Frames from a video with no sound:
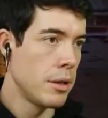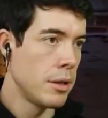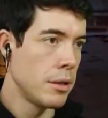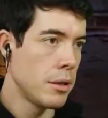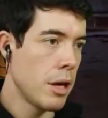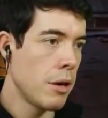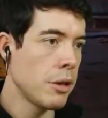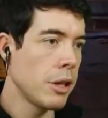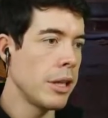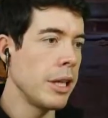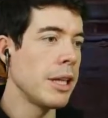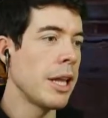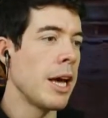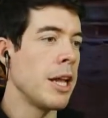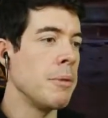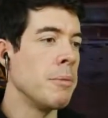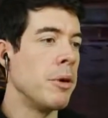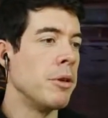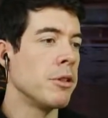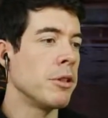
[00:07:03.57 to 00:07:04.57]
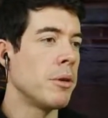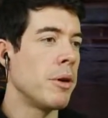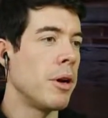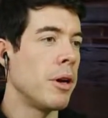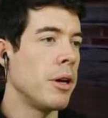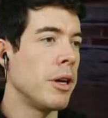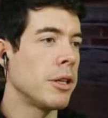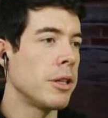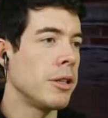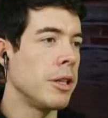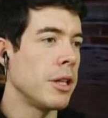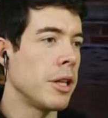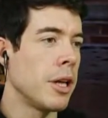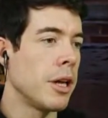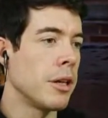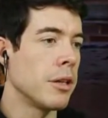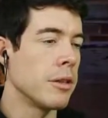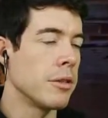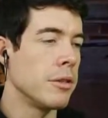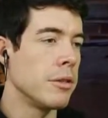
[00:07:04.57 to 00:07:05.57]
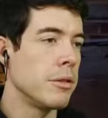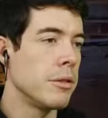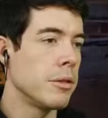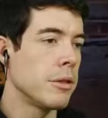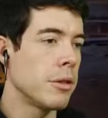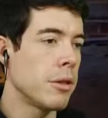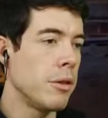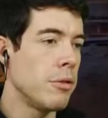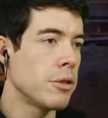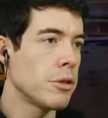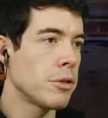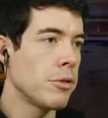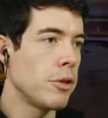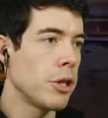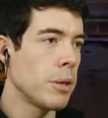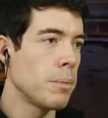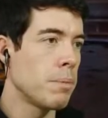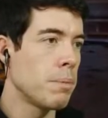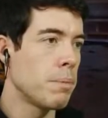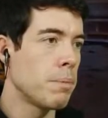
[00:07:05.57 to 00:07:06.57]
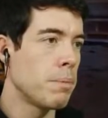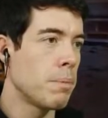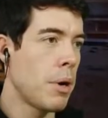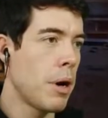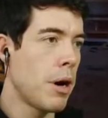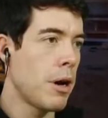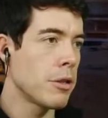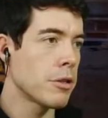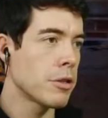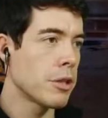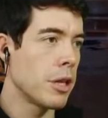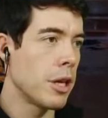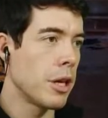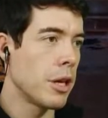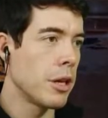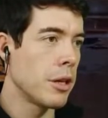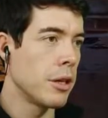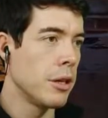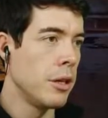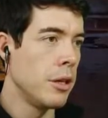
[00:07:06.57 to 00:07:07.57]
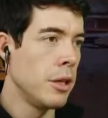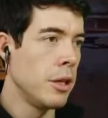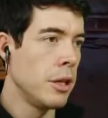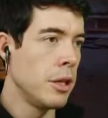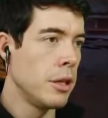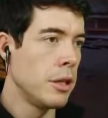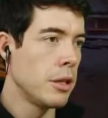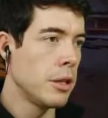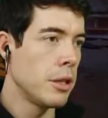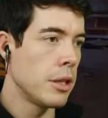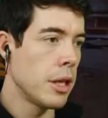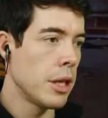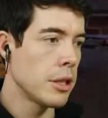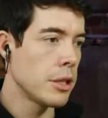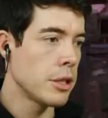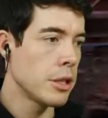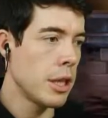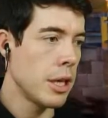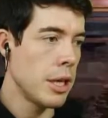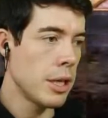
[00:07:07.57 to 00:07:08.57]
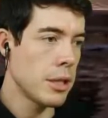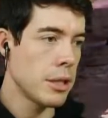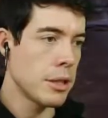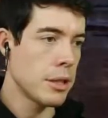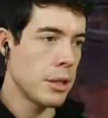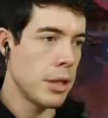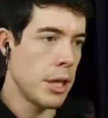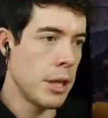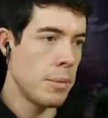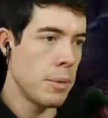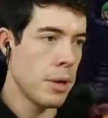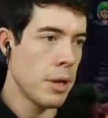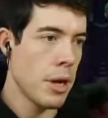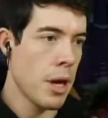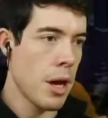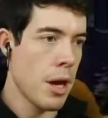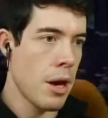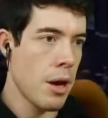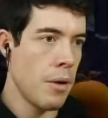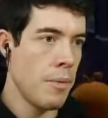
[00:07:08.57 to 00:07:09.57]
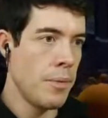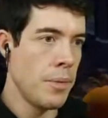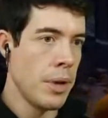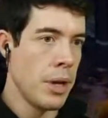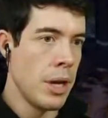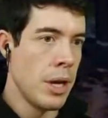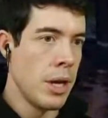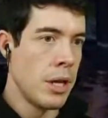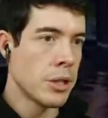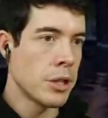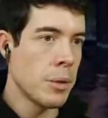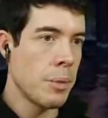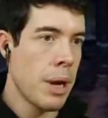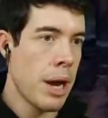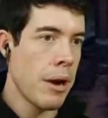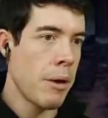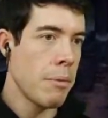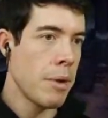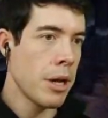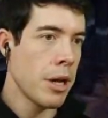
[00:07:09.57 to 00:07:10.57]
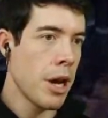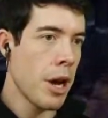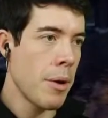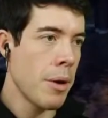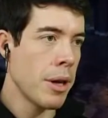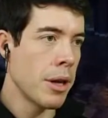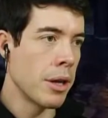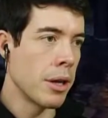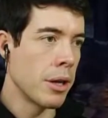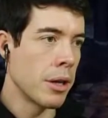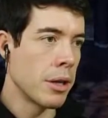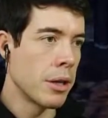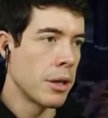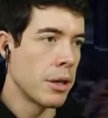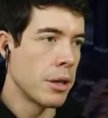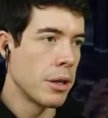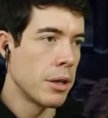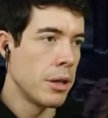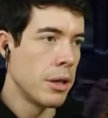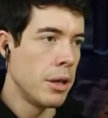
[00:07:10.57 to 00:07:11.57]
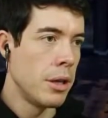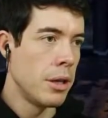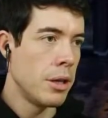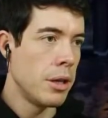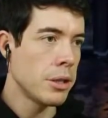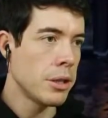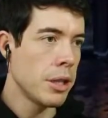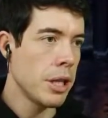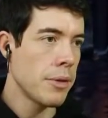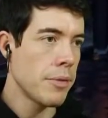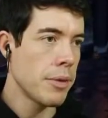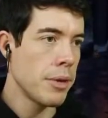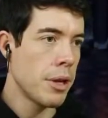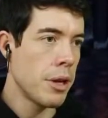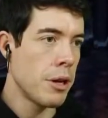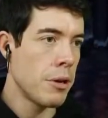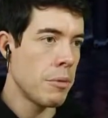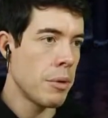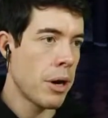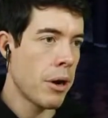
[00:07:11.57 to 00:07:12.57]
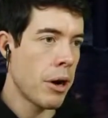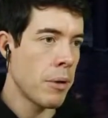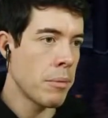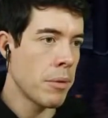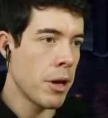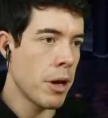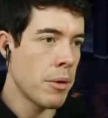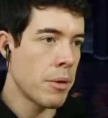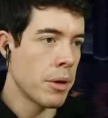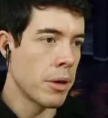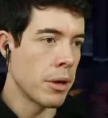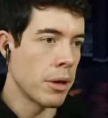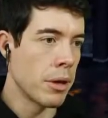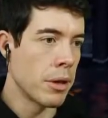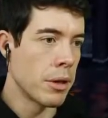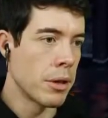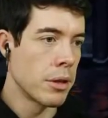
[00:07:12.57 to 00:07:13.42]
Oh, I don't need that anymore, do I? I don't need that. Googi's already passed here. That's it. In we go. So where am I going? I don't even know where I'm going.